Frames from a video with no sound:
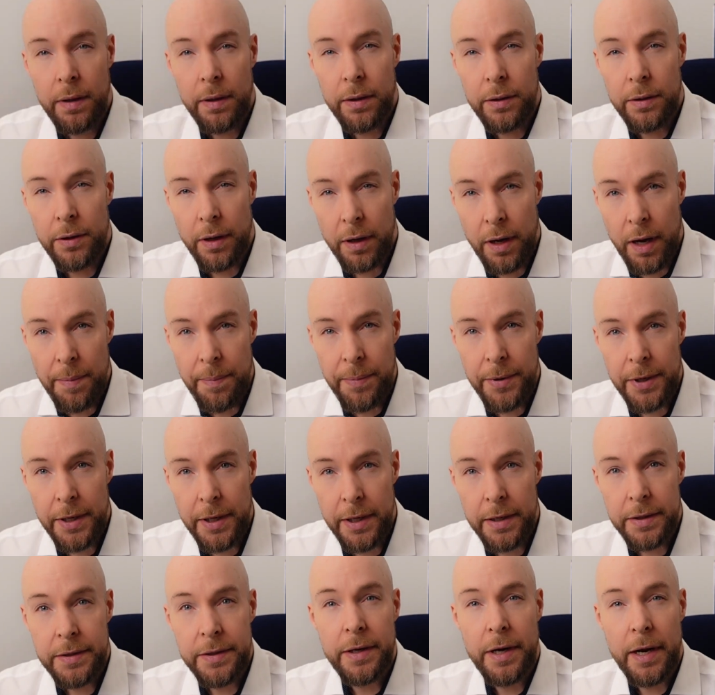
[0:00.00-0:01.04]
Your company
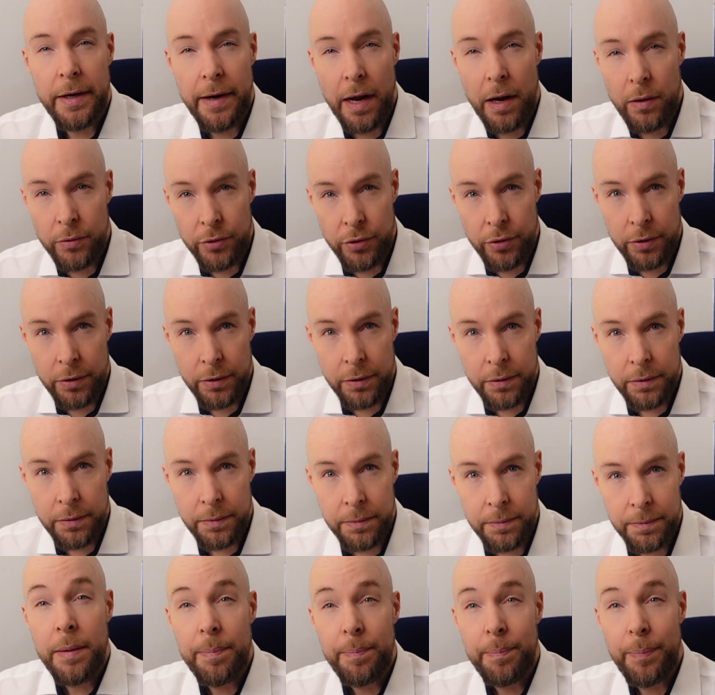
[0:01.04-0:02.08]
is in a downturn.
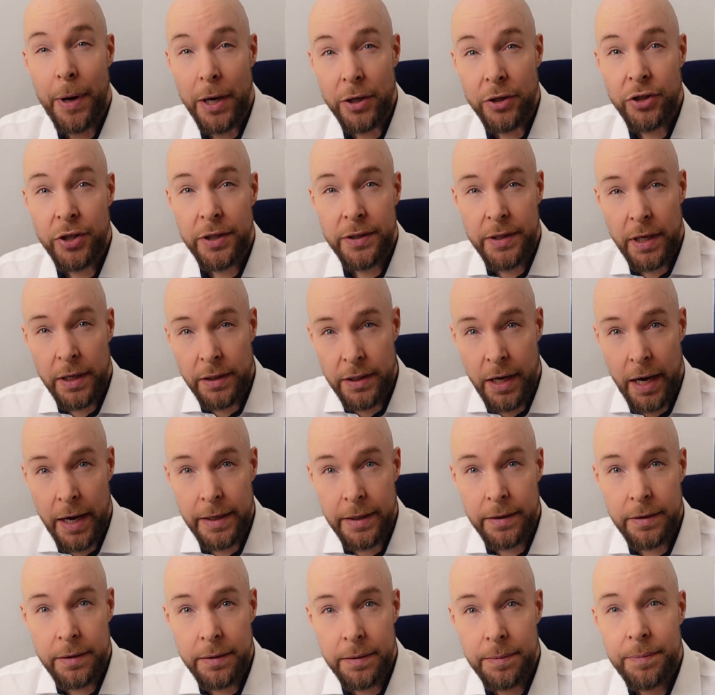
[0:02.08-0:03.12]
Budgets are
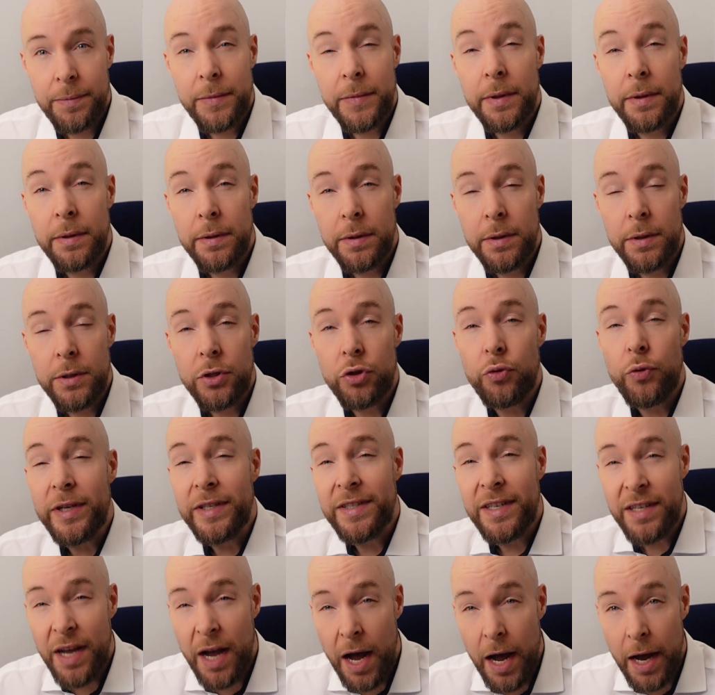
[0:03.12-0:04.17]
tight,
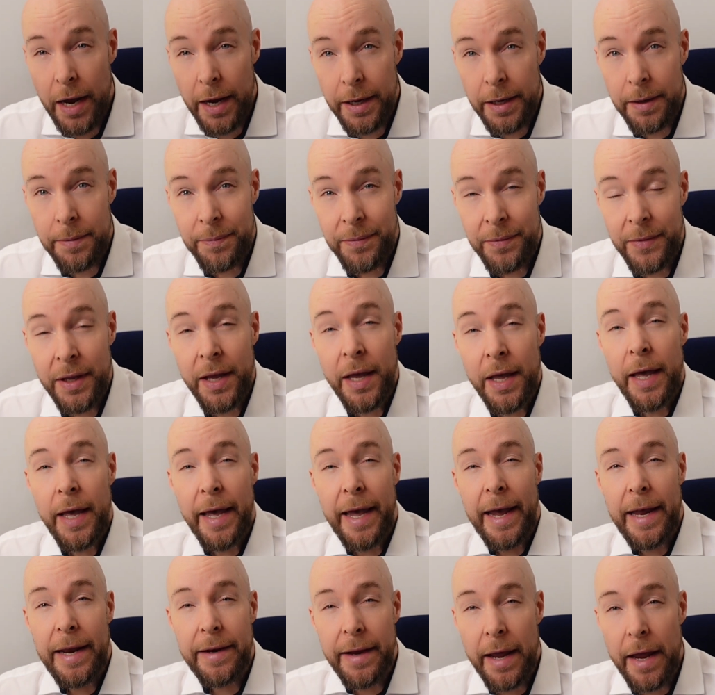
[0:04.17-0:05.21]
stress is high,
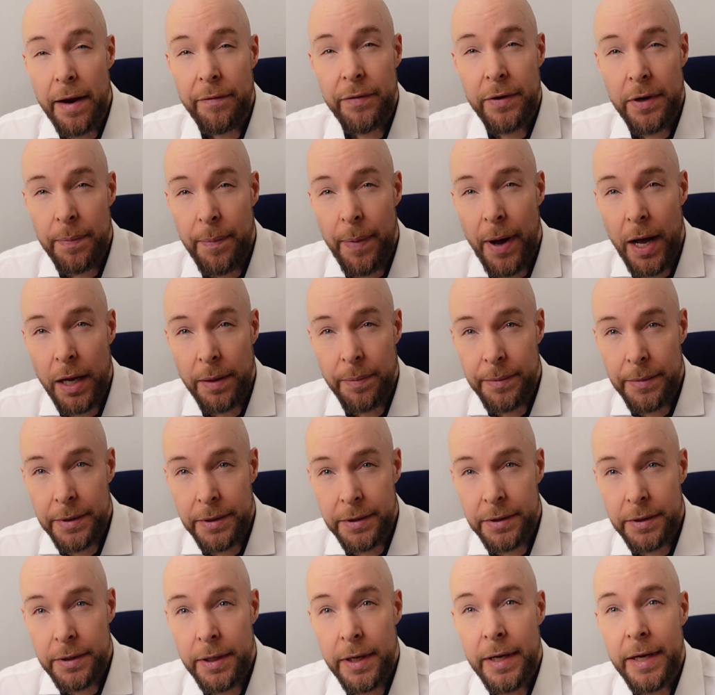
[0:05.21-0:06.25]
and every
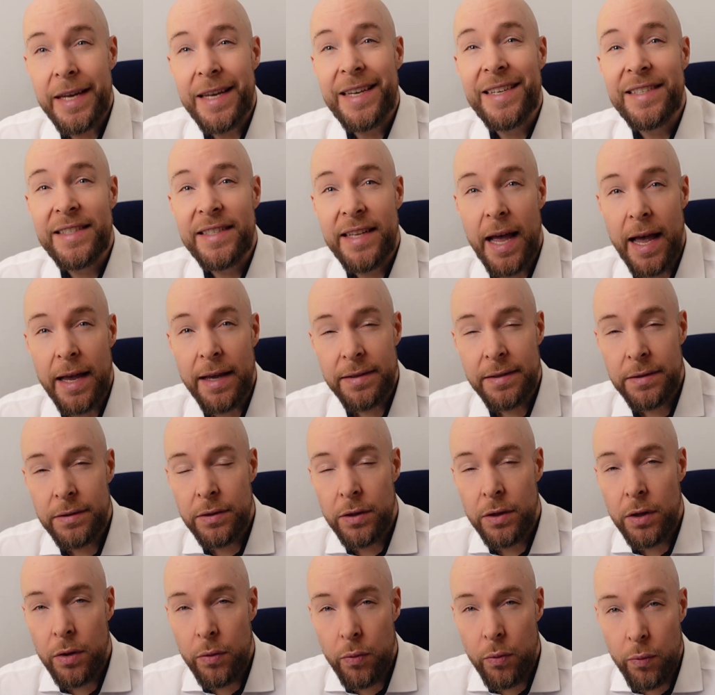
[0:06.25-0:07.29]
department is tasked
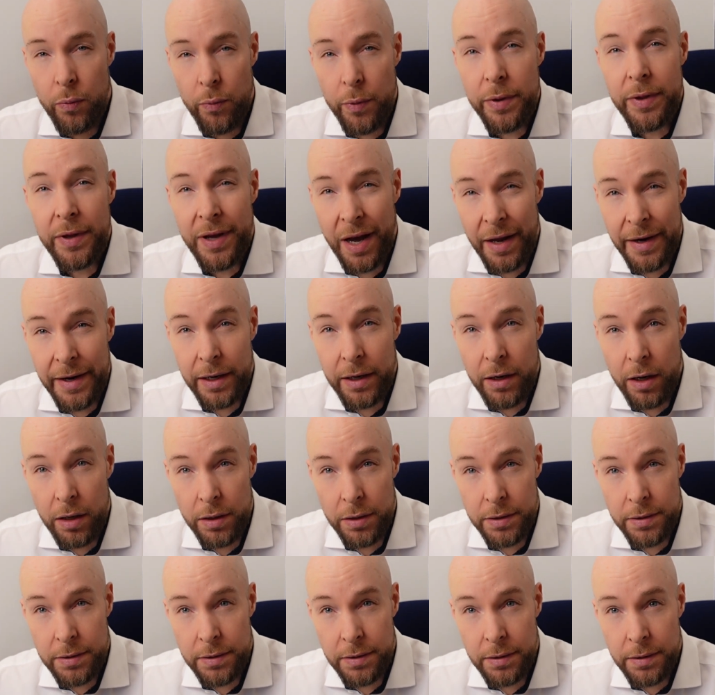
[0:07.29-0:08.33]
with cutting
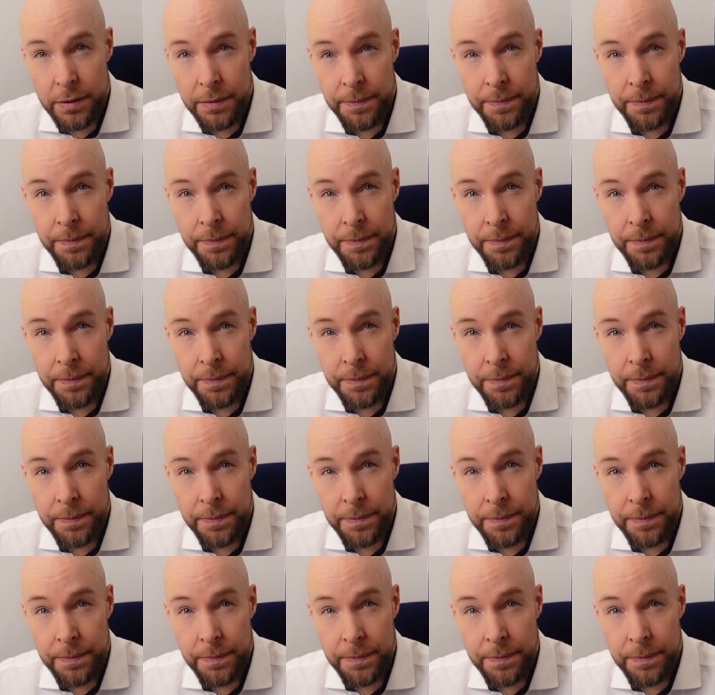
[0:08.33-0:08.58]
costs.